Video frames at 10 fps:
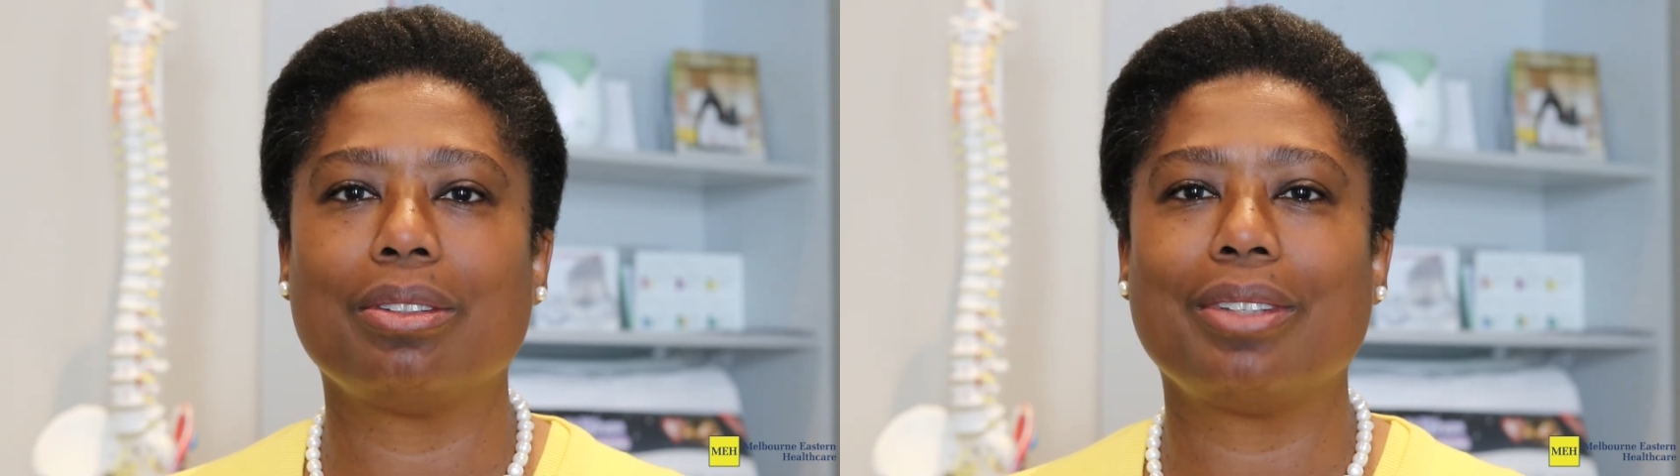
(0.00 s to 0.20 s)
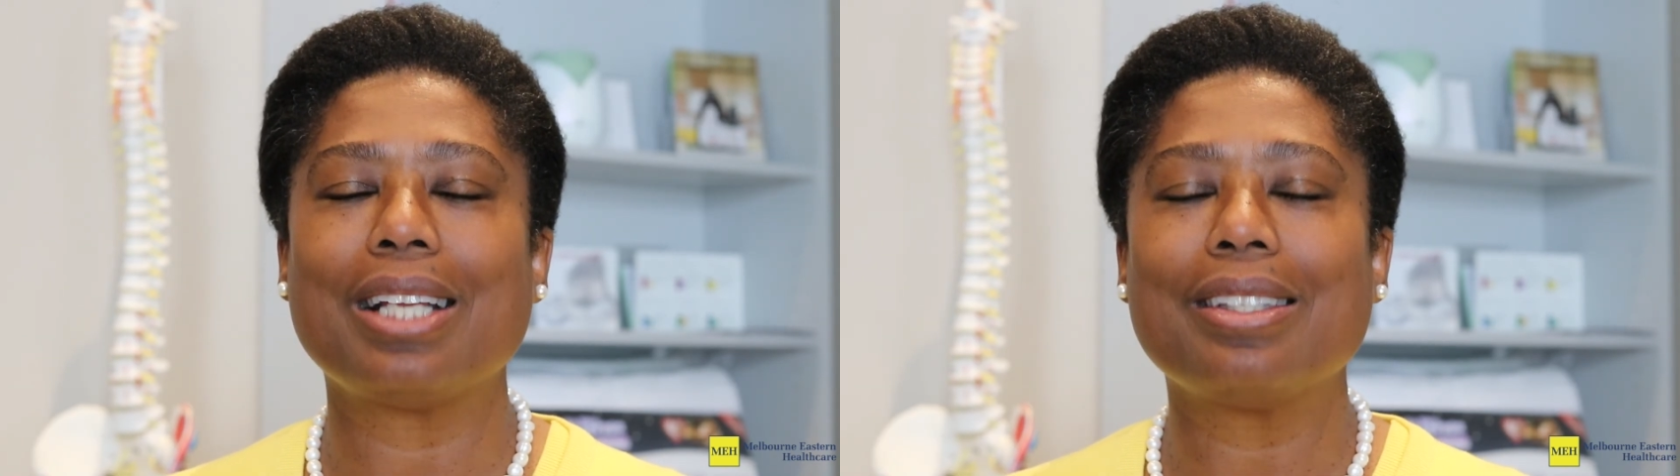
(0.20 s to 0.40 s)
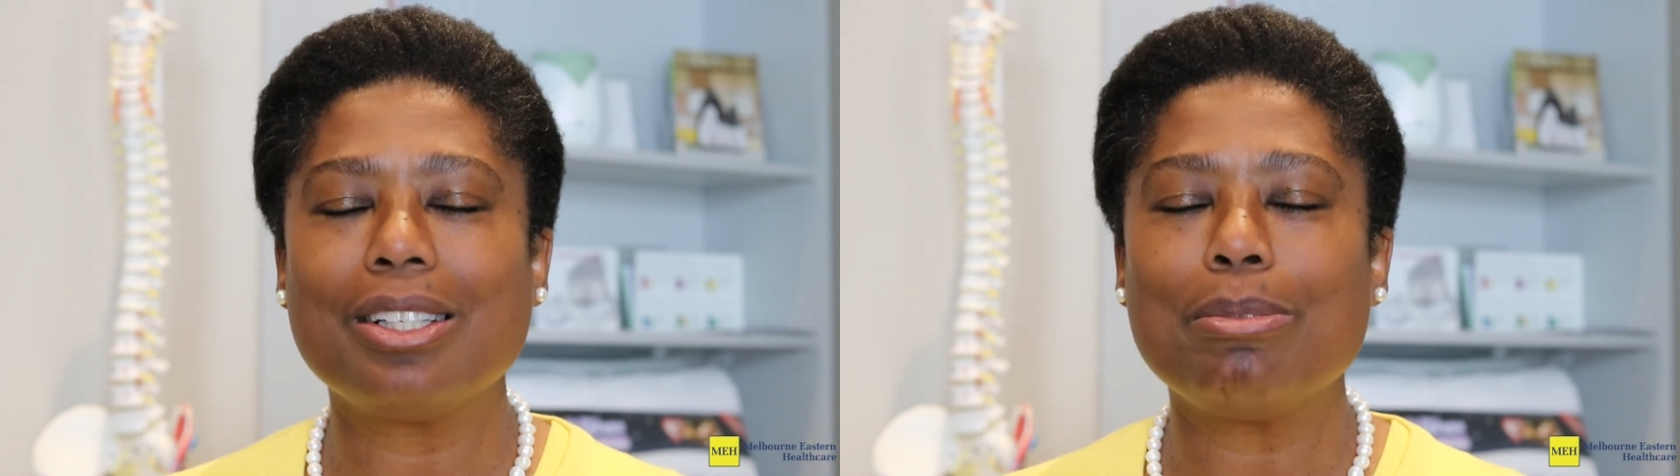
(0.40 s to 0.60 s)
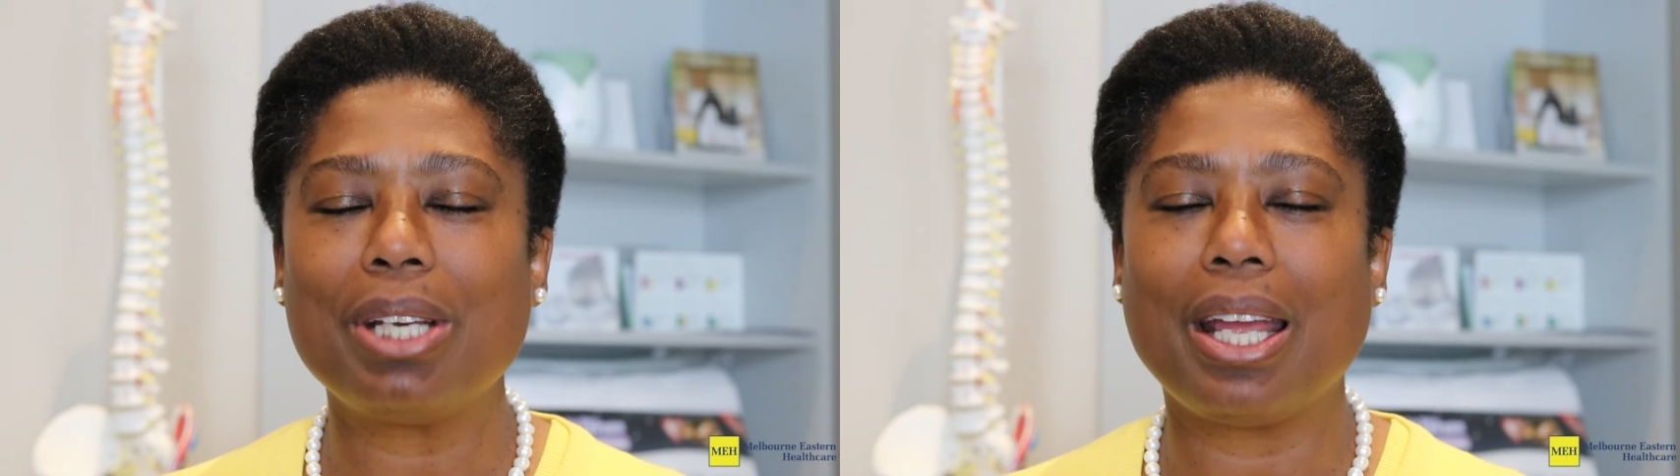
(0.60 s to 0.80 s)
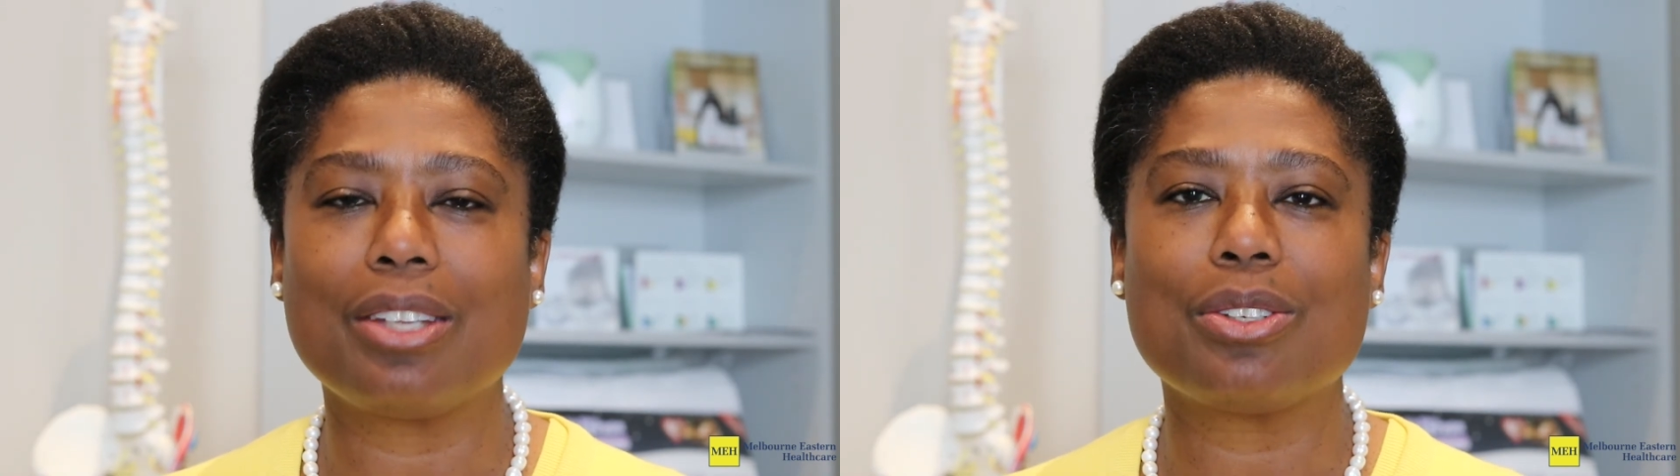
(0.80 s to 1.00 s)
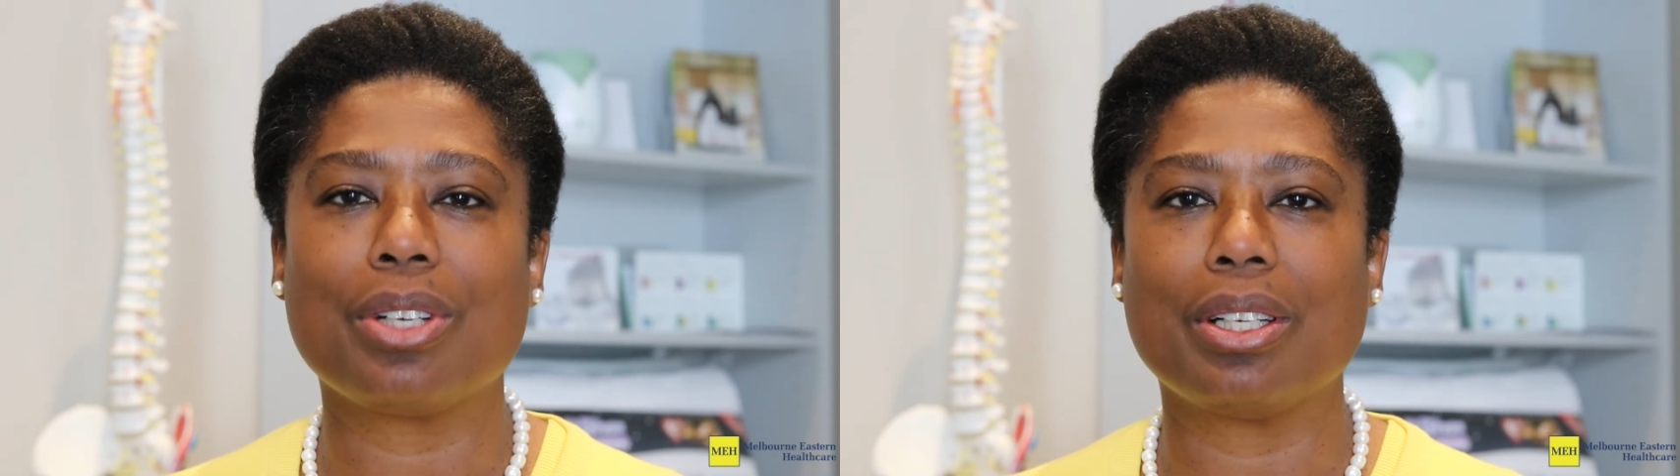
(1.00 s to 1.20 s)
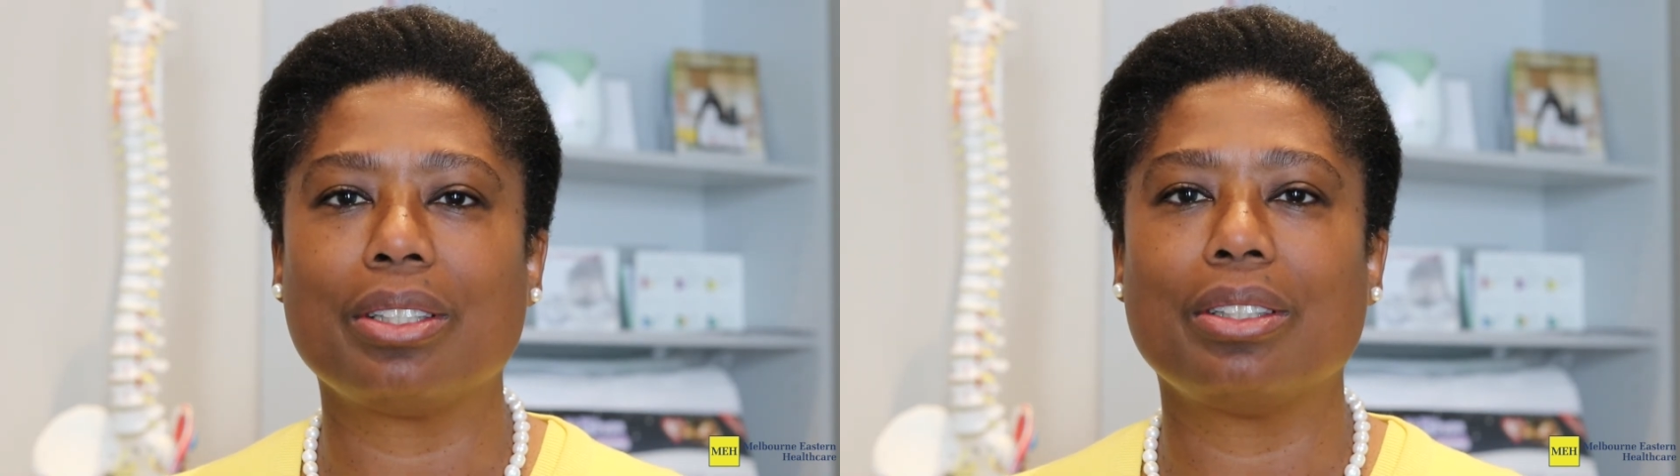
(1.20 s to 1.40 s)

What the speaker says: that little bit extra.